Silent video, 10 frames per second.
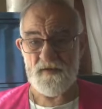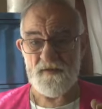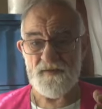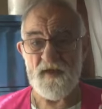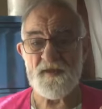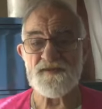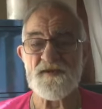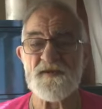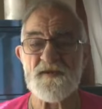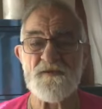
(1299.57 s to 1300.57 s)
that,
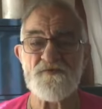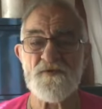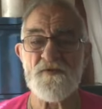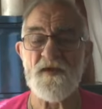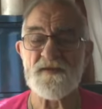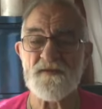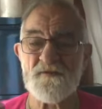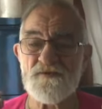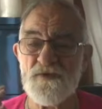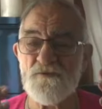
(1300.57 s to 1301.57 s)
if you like, the
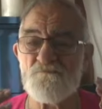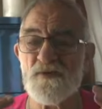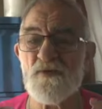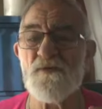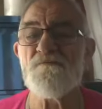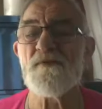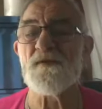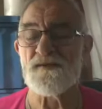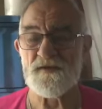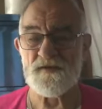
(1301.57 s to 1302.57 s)
new
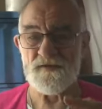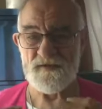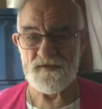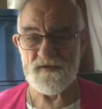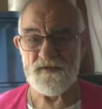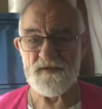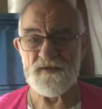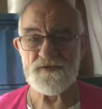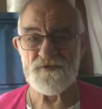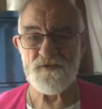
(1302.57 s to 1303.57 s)
blueprint
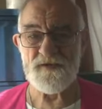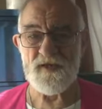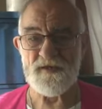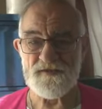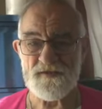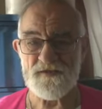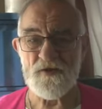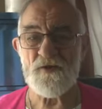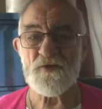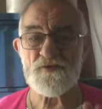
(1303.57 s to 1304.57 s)
is created
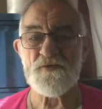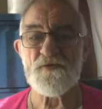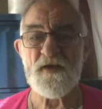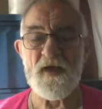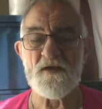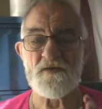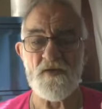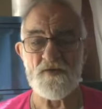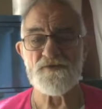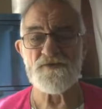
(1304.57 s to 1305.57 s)
through our
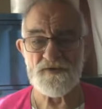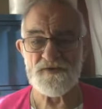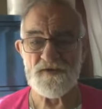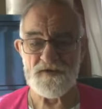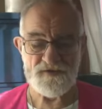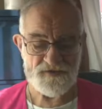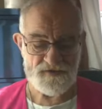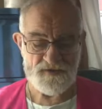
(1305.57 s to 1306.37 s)
consciousness.